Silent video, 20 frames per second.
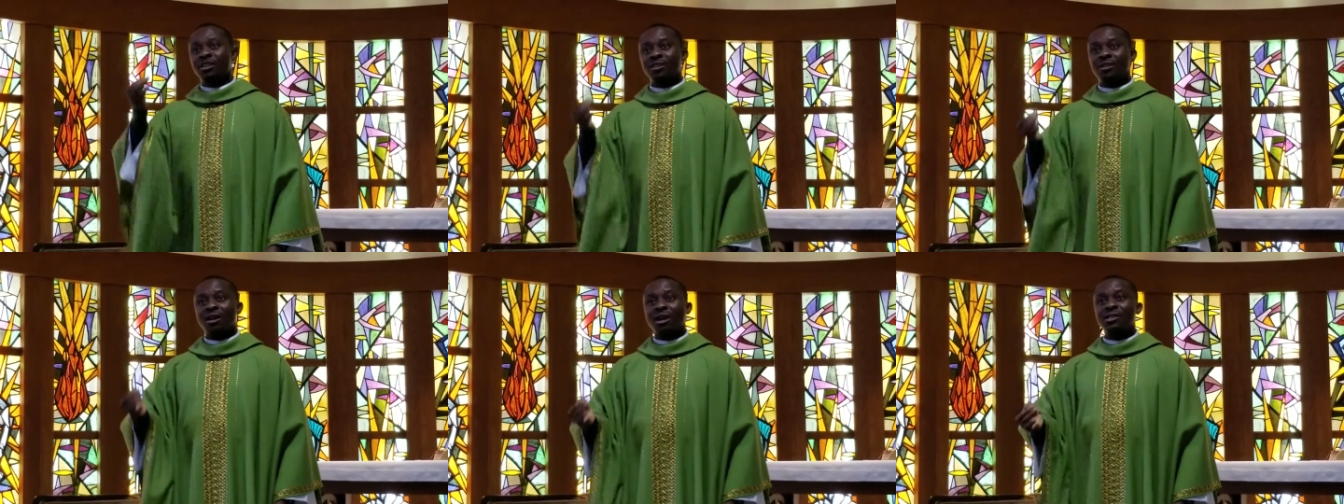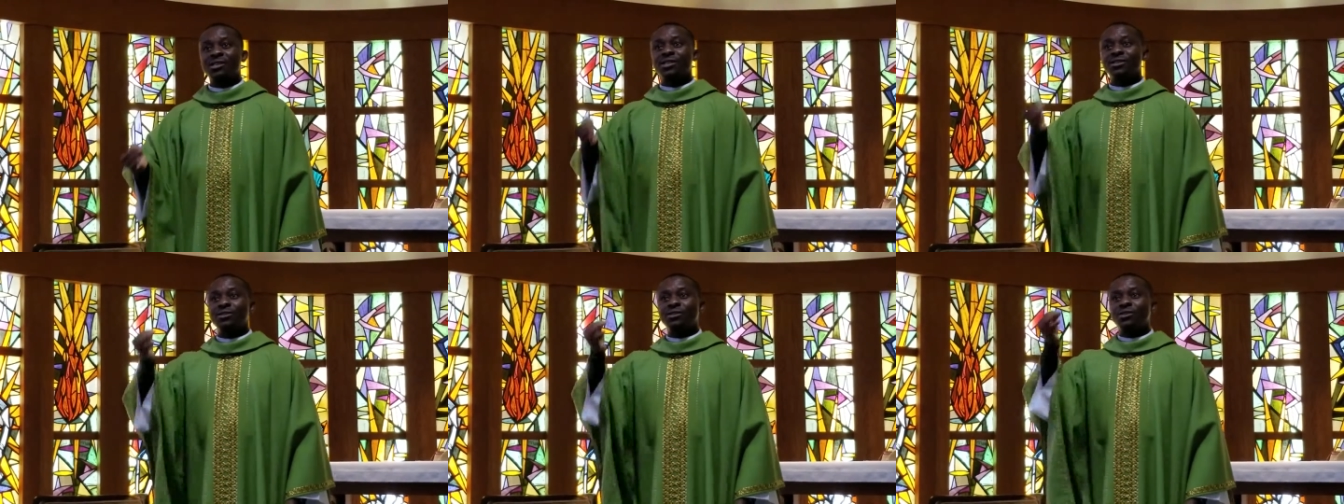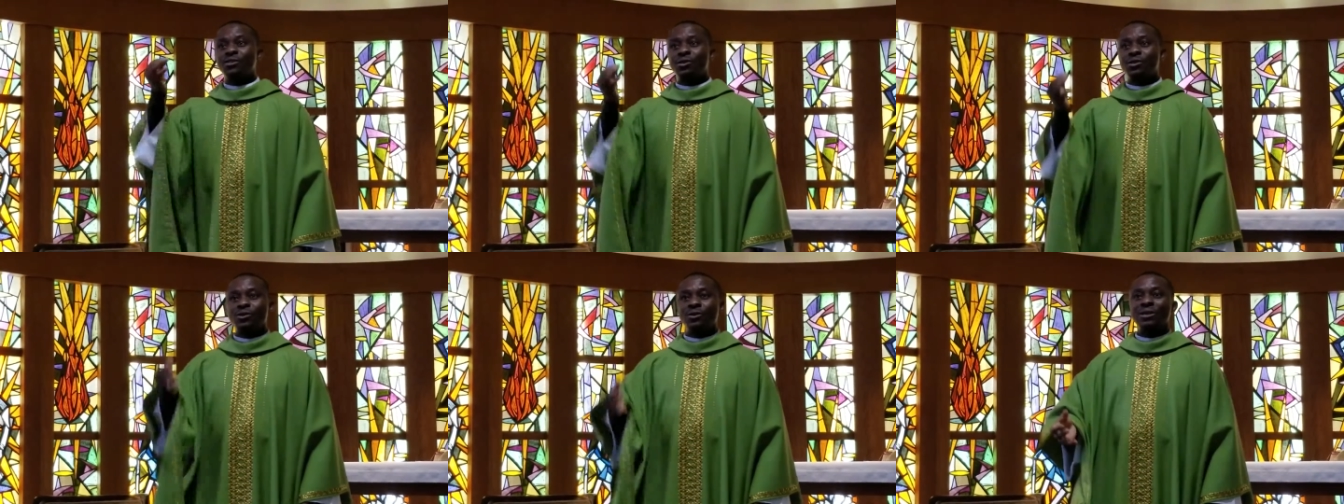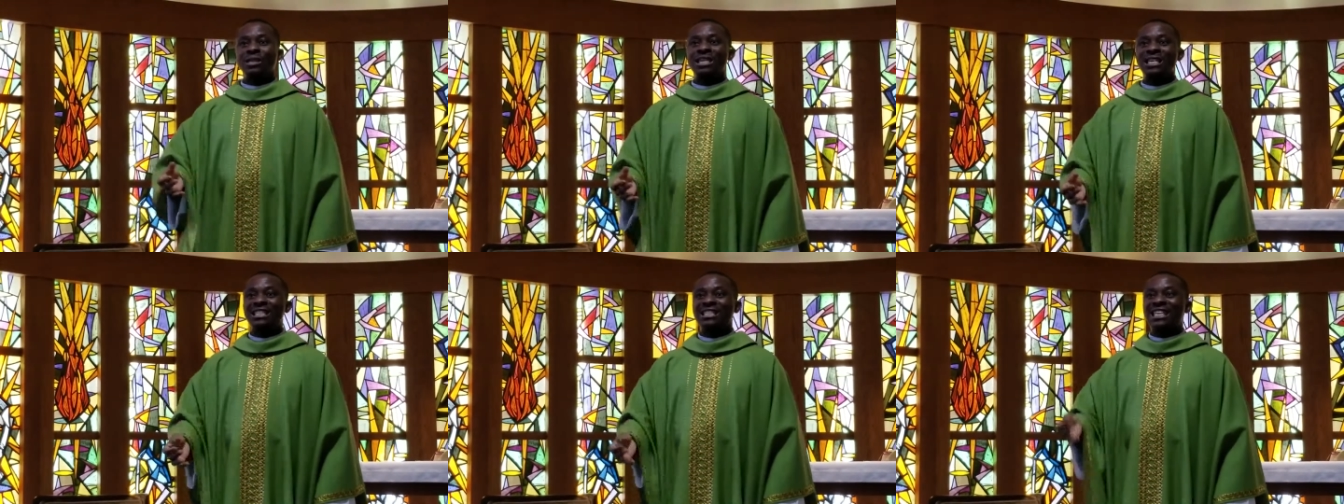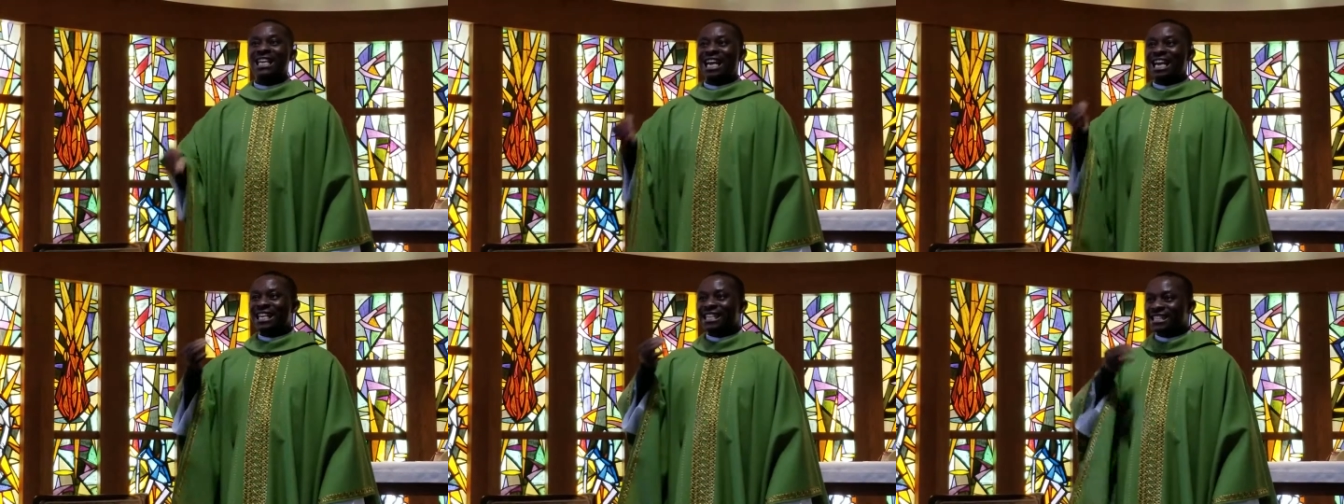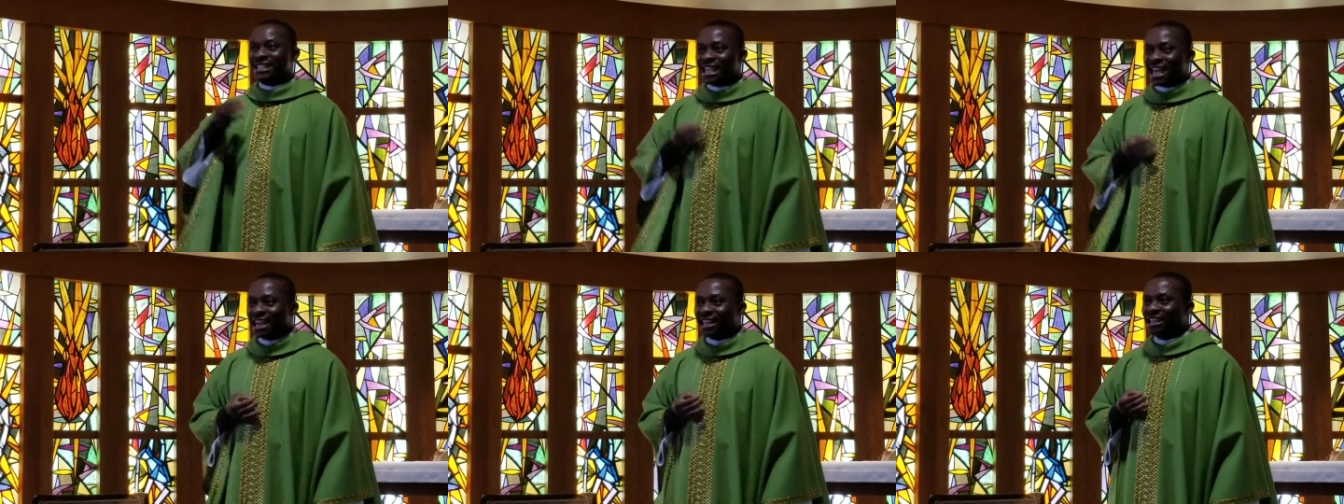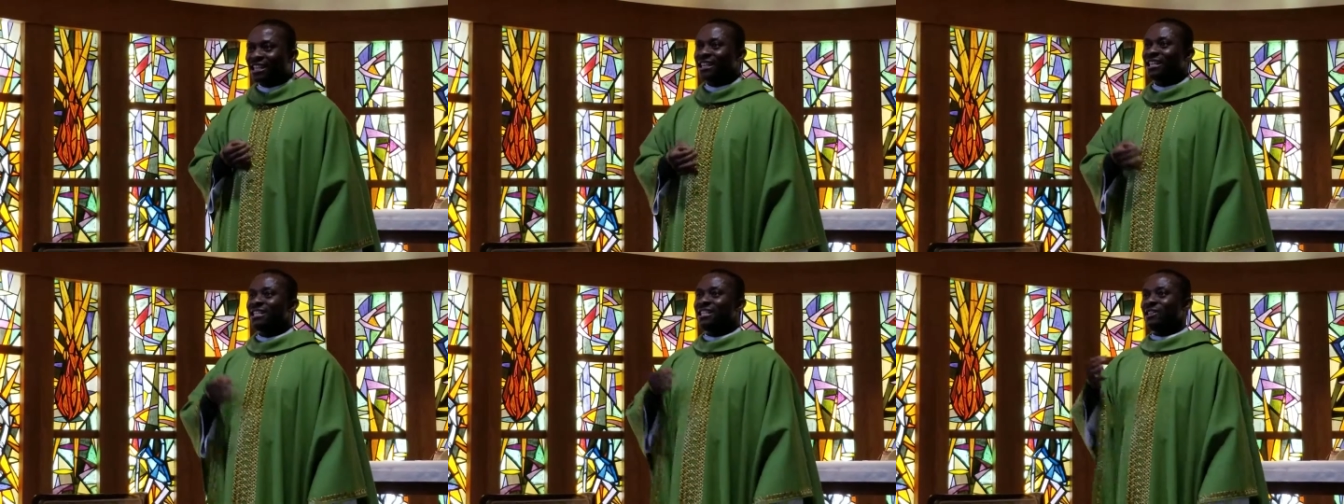doesn't do it
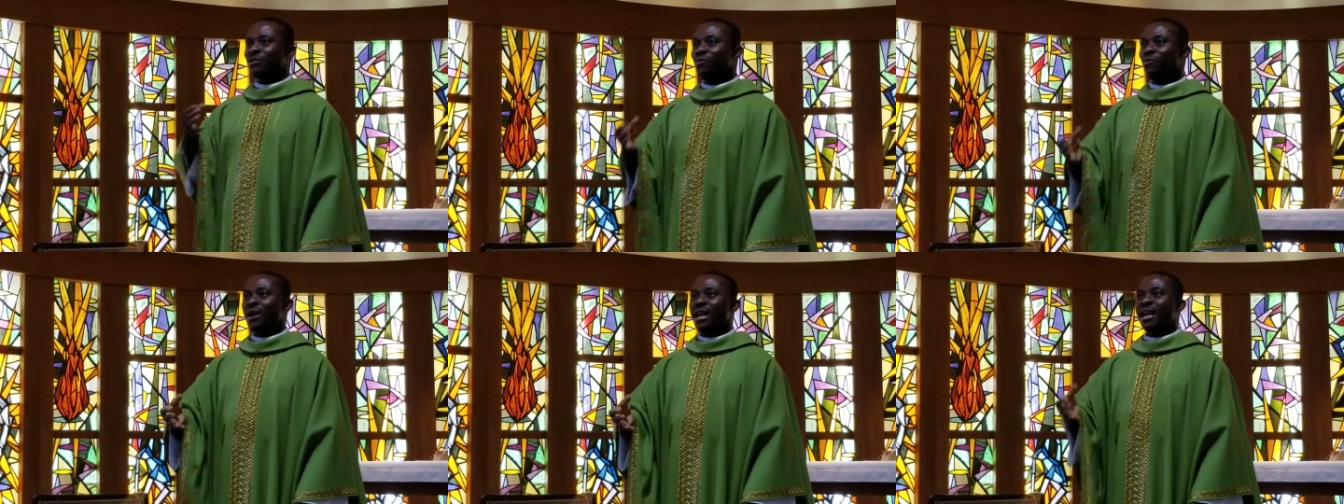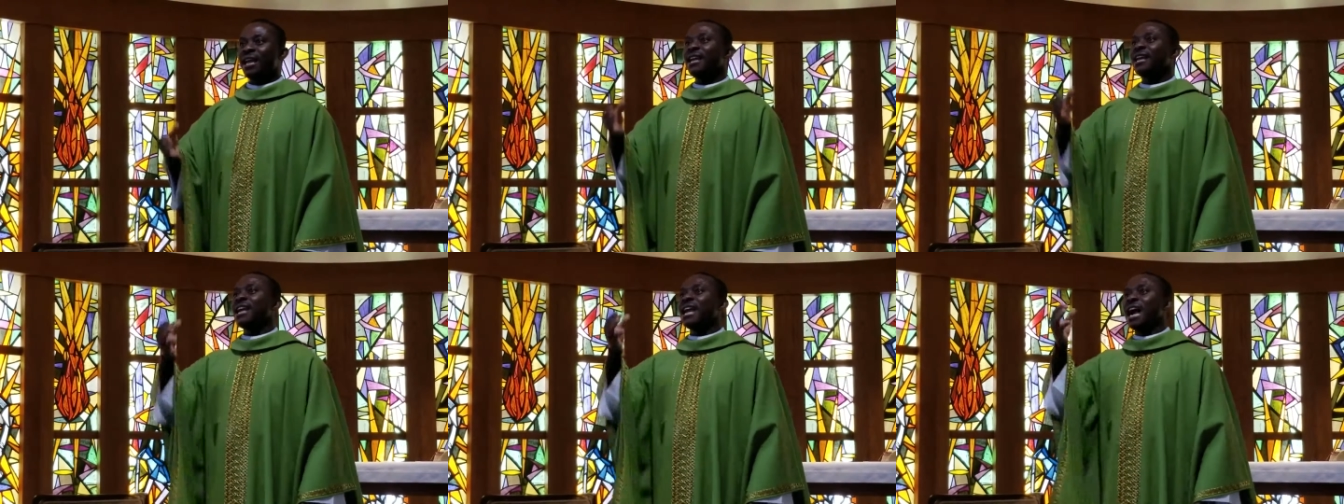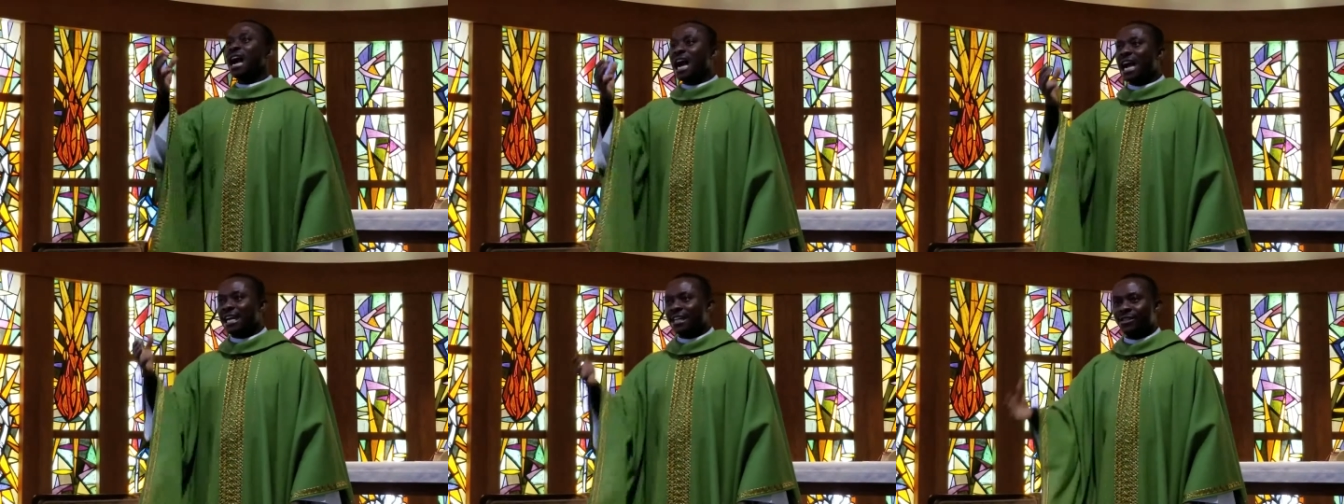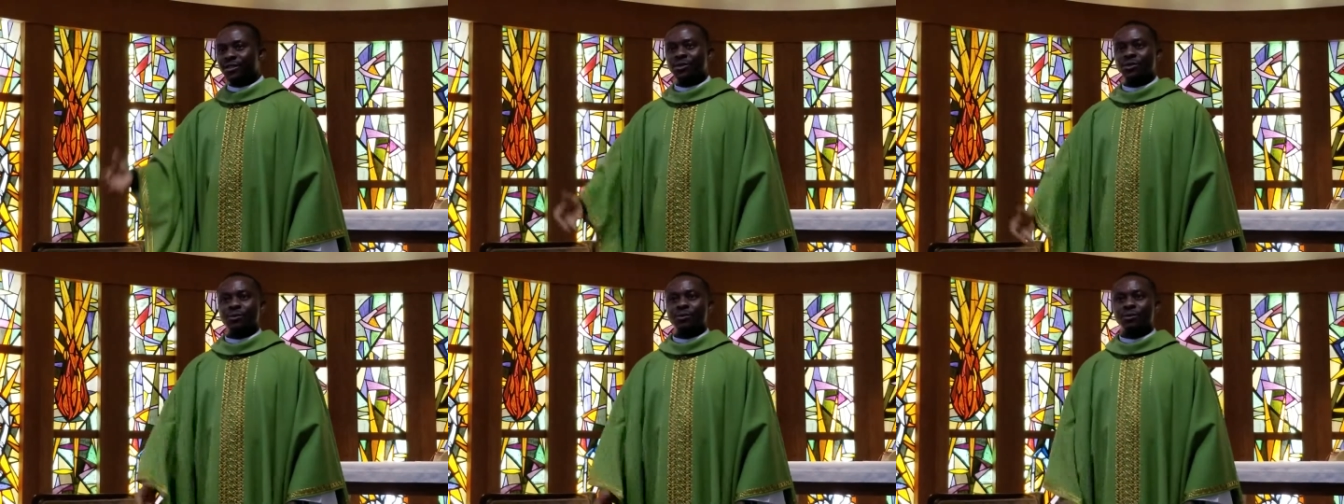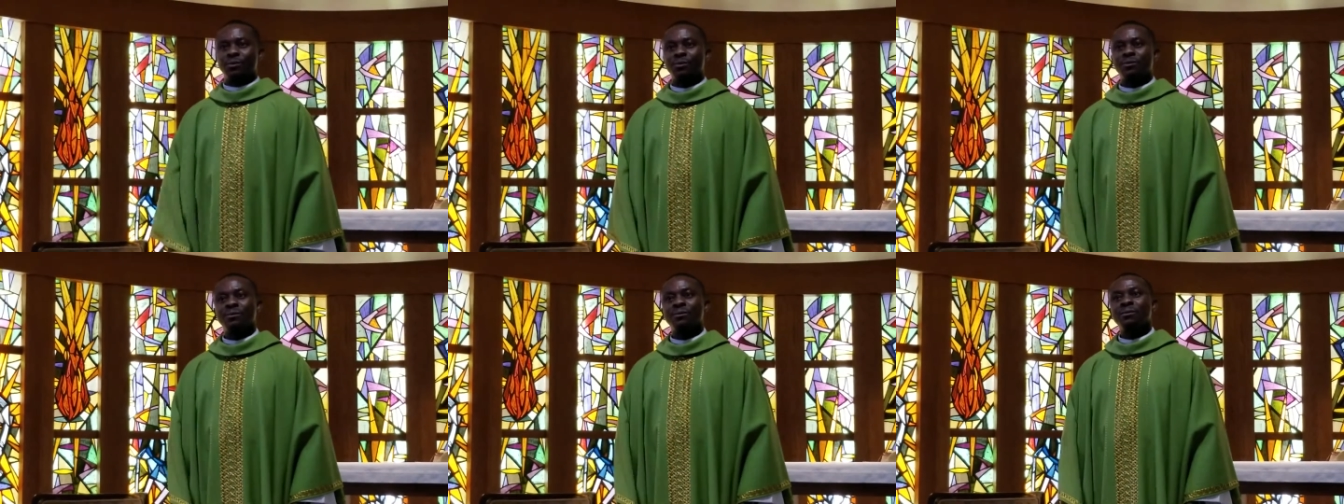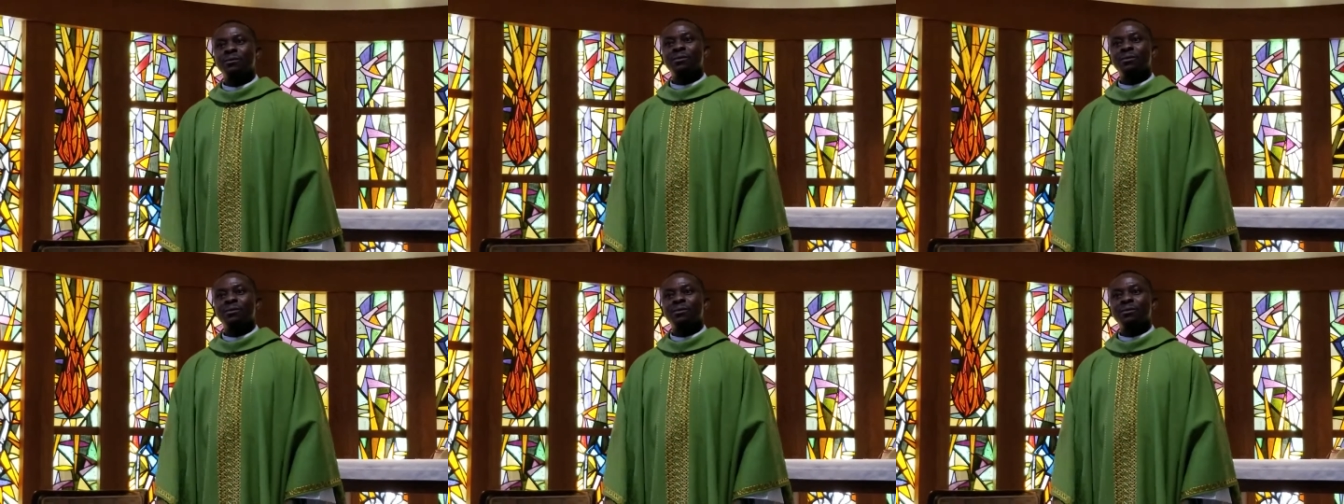exactly the way I do